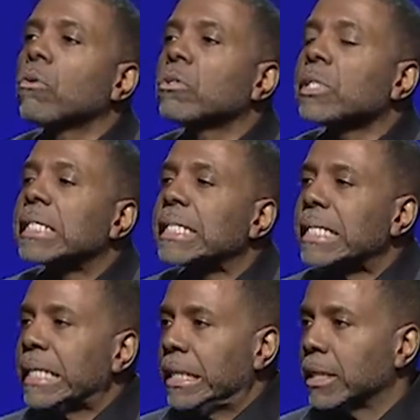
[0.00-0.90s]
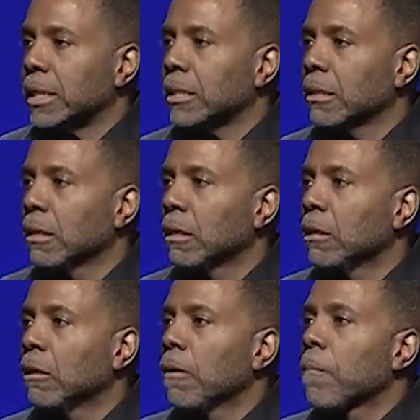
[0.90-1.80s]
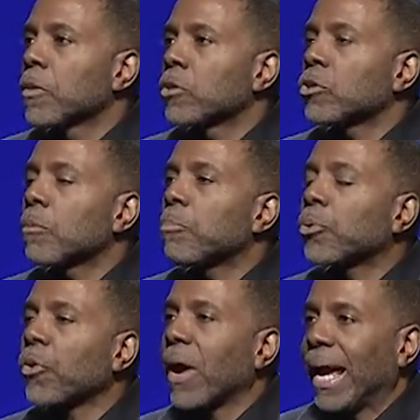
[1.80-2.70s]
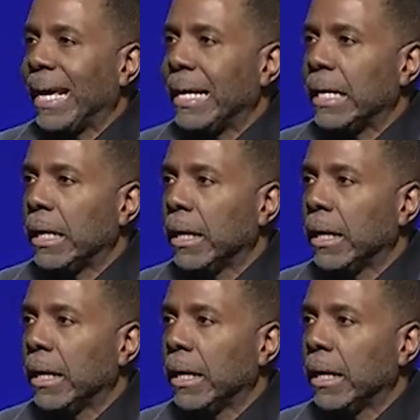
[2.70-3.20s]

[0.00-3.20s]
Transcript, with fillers: cease to pray